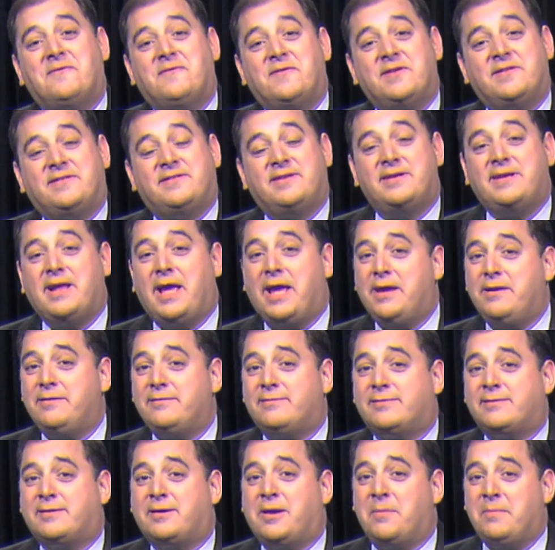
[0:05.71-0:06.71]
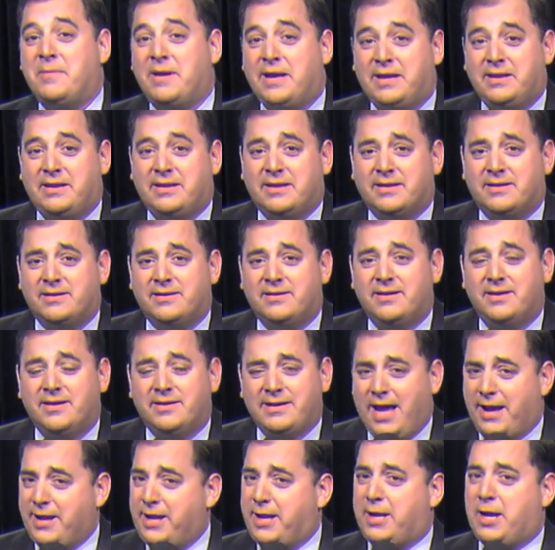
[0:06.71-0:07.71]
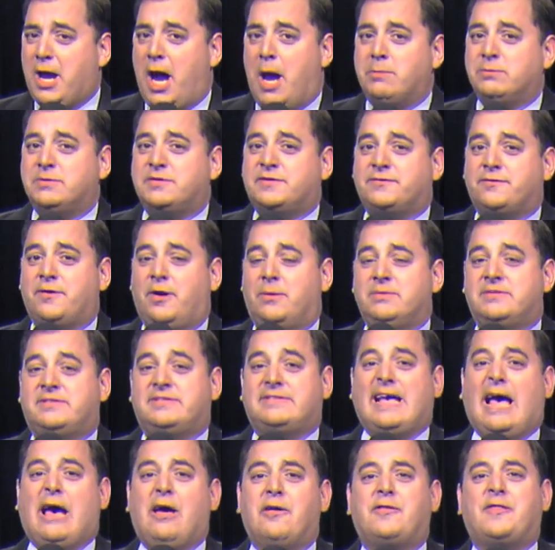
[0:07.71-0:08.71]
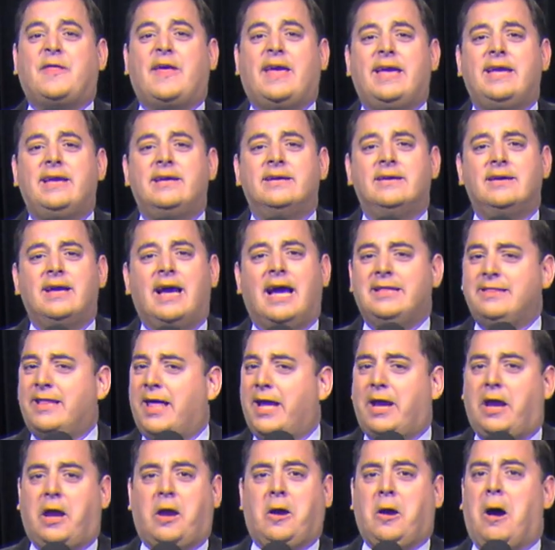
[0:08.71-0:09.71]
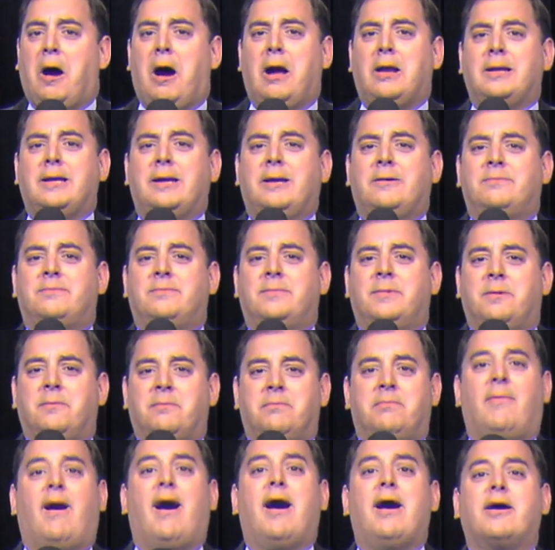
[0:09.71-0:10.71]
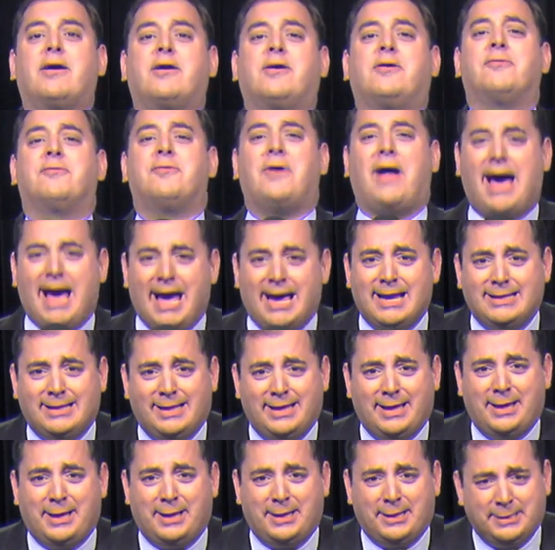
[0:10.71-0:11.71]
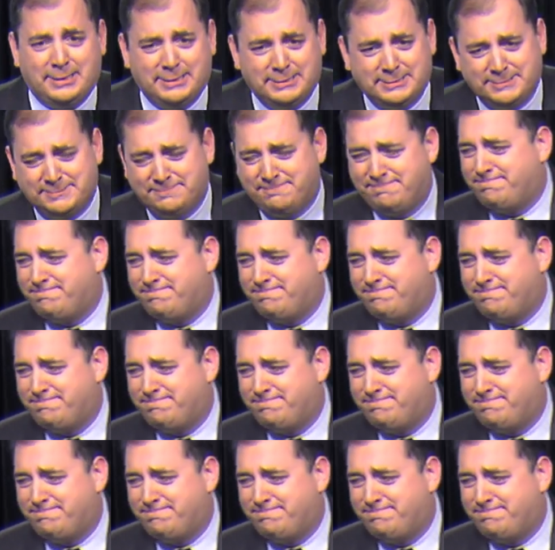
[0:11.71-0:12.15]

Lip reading: for today's comedian. Now, he comes from Southie, and they call him Mark Riley. Good